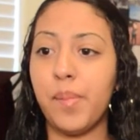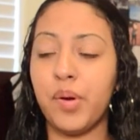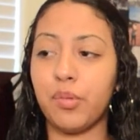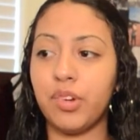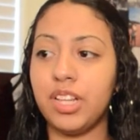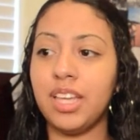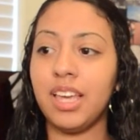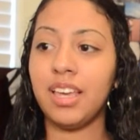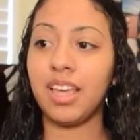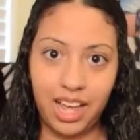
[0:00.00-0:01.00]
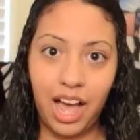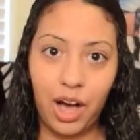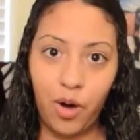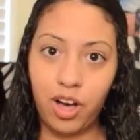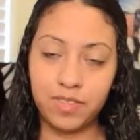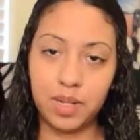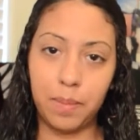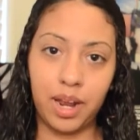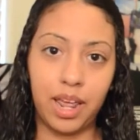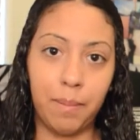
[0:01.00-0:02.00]
but really, how often
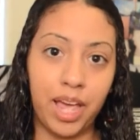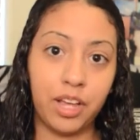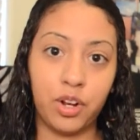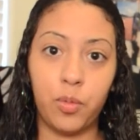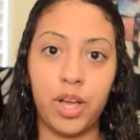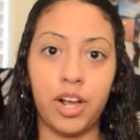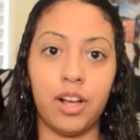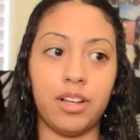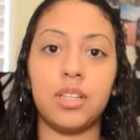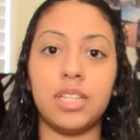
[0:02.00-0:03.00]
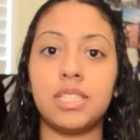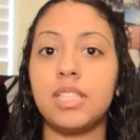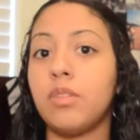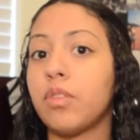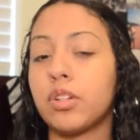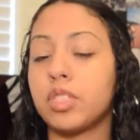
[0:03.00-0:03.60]
am I going to wear a silver,